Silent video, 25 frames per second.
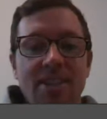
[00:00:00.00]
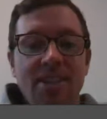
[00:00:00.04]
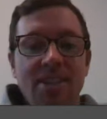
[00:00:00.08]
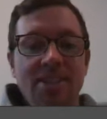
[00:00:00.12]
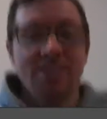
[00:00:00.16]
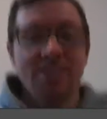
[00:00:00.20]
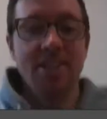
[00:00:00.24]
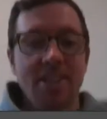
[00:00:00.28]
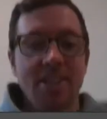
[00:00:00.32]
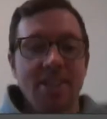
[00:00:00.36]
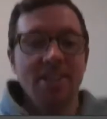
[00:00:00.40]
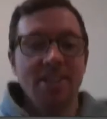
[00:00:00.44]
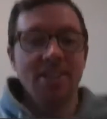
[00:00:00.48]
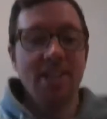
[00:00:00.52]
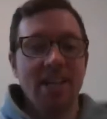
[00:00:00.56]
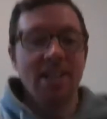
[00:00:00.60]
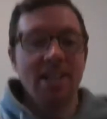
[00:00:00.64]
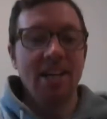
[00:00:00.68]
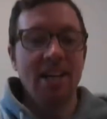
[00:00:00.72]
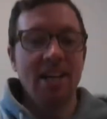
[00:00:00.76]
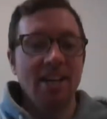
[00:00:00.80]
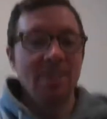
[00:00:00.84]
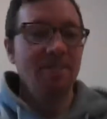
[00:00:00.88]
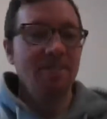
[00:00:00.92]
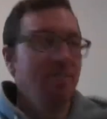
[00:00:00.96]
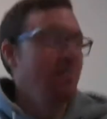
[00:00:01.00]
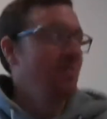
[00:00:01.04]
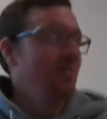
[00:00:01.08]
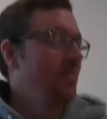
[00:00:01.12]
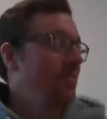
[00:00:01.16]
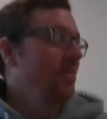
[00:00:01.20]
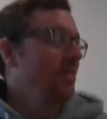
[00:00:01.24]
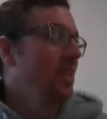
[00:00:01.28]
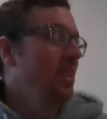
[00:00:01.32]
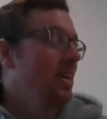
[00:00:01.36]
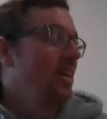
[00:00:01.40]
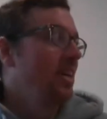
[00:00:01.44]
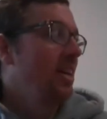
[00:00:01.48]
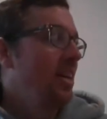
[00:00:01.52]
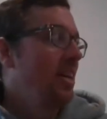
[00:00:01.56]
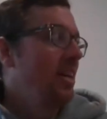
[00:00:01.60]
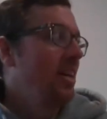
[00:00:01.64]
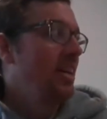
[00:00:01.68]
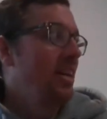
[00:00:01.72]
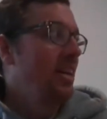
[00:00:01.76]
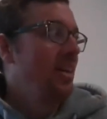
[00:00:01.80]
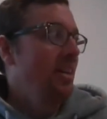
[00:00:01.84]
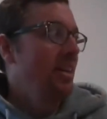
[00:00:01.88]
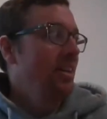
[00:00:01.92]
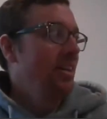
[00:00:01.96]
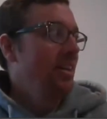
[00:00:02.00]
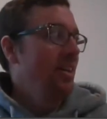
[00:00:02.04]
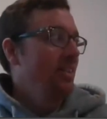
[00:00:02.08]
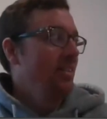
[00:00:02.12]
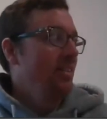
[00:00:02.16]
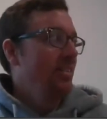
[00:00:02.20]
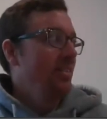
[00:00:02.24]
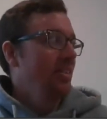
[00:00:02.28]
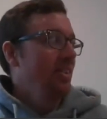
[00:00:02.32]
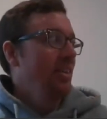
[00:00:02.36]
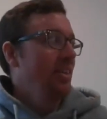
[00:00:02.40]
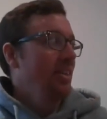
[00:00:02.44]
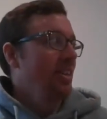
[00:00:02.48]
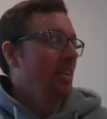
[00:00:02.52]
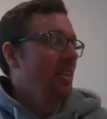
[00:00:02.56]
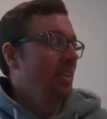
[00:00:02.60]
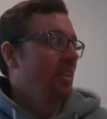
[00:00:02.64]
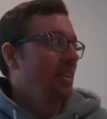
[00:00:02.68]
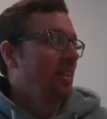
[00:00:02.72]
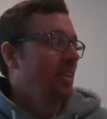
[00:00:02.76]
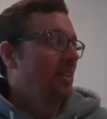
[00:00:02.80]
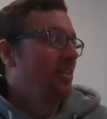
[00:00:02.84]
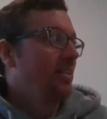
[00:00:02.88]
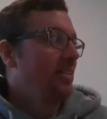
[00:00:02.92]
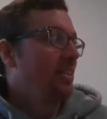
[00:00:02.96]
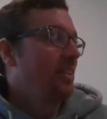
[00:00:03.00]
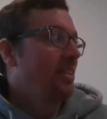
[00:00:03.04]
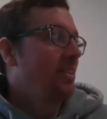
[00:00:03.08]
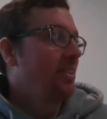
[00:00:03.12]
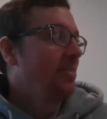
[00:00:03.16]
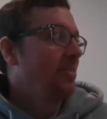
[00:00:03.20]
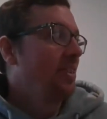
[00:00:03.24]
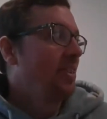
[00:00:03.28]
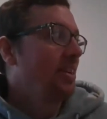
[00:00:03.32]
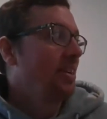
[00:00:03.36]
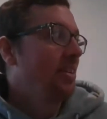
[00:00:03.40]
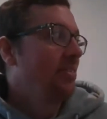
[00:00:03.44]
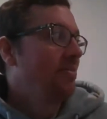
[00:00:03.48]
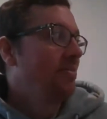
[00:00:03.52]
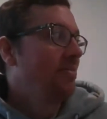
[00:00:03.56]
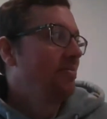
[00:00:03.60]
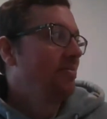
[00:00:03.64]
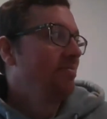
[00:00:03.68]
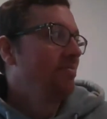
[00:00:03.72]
Silly guy. What are you gonna do with him though?